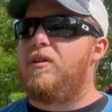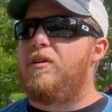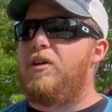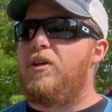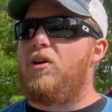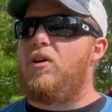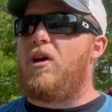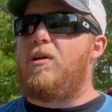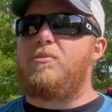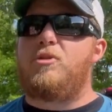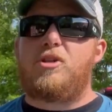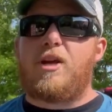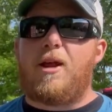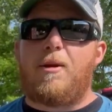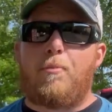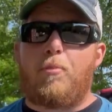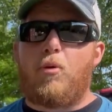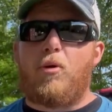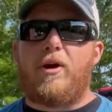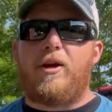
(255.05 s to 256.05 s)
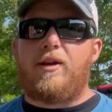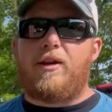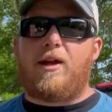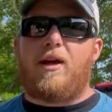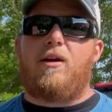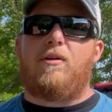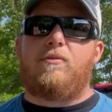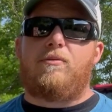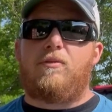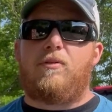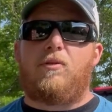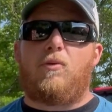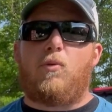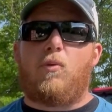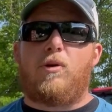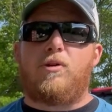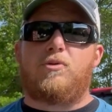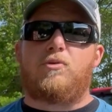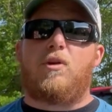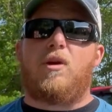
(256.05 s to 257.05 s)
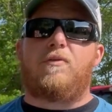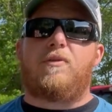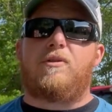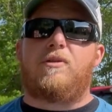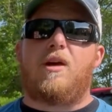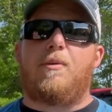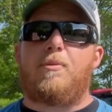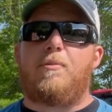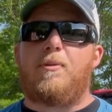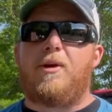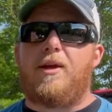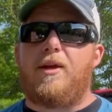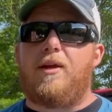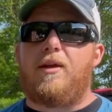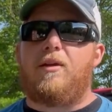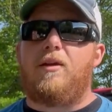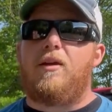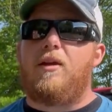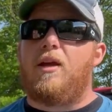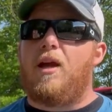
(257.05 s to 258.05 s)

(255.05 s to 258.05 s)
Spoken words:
I'm just kind of pointing out the ones right off the top of my head.